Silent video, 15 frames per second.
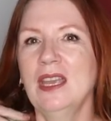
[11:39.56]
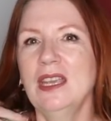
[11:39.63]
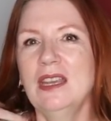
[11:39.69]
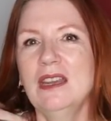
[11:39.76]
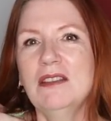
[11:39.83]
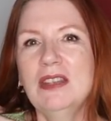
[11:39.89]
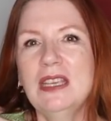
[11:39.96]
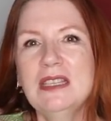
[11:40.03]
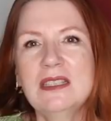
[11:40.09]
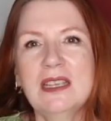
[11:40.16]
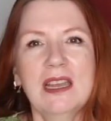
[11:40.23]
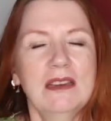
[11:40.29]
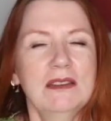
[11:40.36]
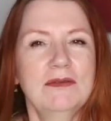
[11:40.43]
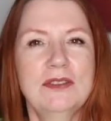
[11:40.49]
you know, these
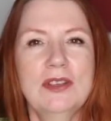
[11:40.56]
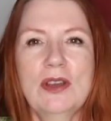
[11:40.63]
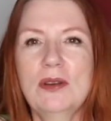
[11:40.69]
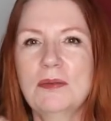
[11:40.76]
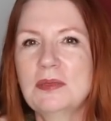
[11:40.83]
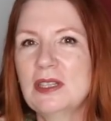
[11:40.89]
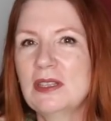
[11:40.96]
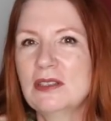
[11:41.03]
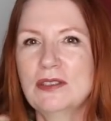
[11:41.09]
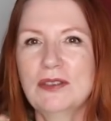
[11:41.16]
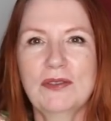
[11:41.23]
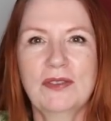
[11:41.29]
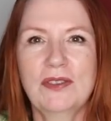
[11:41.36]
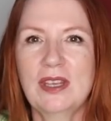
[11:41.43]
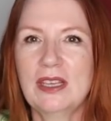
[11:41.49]
kind of tops are the
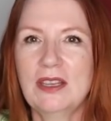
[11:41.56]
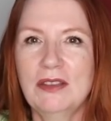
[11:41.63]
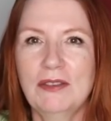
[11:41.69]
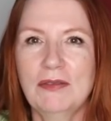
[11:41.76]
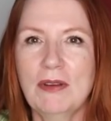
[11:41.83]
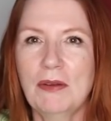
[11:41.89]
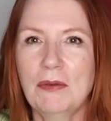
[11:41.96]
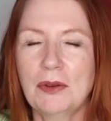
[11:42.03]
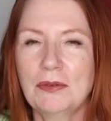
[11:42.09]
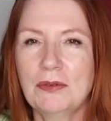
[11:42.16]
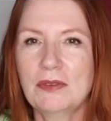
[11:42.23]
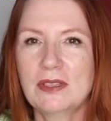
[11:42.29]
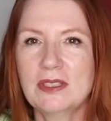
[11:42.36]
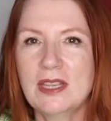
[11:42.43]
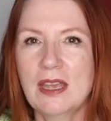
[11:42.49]
sort of thing you throw on
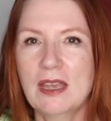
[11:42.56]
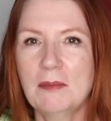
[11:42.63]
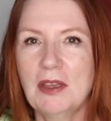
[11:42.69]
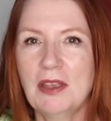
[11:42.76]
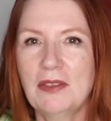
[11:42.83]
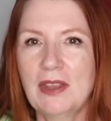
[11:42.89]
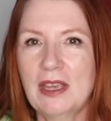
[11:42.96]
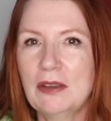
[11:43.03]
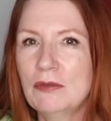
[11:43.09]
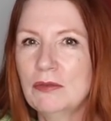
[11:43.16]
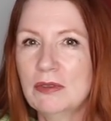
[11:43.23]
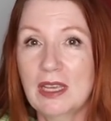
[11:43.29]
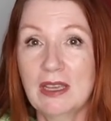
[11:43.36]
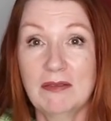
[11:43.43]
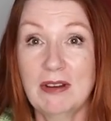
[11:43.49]
all the time, aren't they?
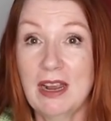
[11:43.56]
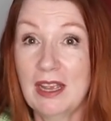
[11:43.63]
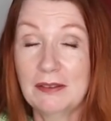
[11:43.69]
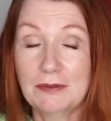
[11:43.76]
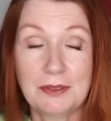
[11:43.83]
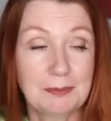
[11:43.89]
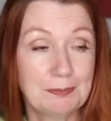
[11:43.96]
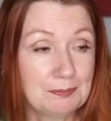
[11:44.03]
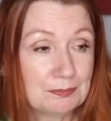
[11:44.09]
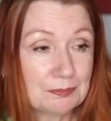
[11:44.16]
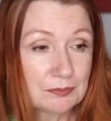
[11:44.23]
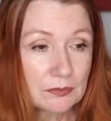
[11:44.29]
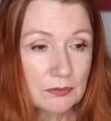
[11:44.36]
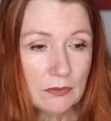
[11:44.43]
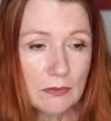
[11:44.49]
All year round,
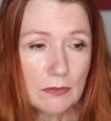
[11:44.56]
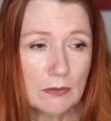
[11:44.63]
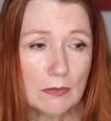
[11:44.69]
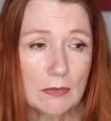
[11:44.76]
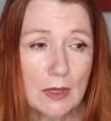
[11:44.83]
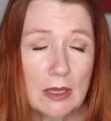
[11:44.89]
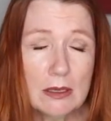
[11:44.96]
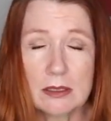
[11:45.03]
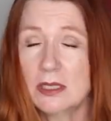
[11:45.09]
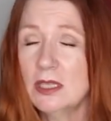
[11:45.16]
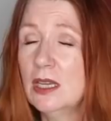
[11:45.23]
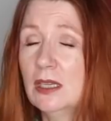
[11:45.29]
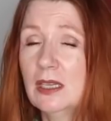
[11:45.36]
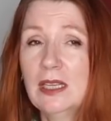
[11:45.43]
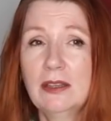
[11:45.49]
oh,
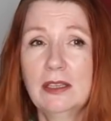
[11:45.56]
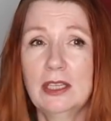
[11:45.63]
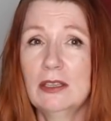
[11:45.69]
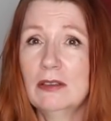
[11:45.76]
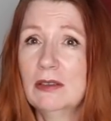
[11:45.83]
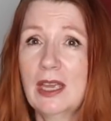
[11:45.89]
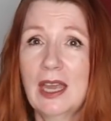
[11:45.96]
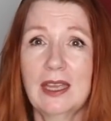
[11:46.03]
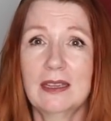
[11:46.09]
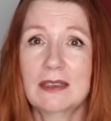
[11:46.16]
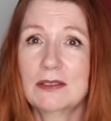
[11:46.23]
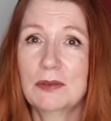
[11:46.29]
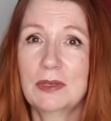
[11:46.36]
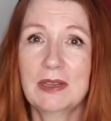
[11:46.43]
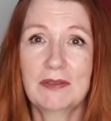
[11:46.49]
certainly in the UK,
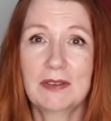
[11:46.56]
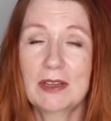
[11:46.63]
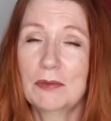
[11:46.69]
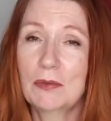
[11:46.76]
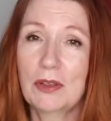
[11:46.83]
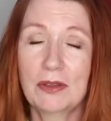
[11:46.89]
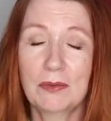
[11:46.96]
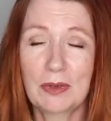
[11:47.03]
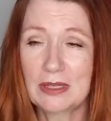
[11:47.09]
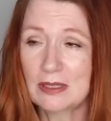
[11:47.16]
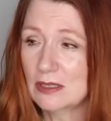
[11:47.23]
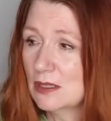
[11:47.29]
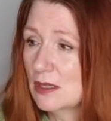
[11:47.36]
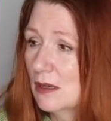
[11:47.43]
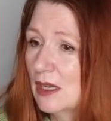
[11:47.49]
because we never know what the
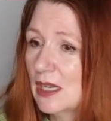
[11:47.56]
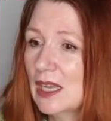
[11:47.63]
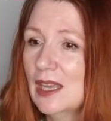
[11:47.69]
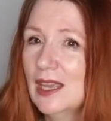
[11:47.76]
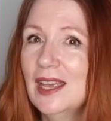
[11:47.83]
weather's doing.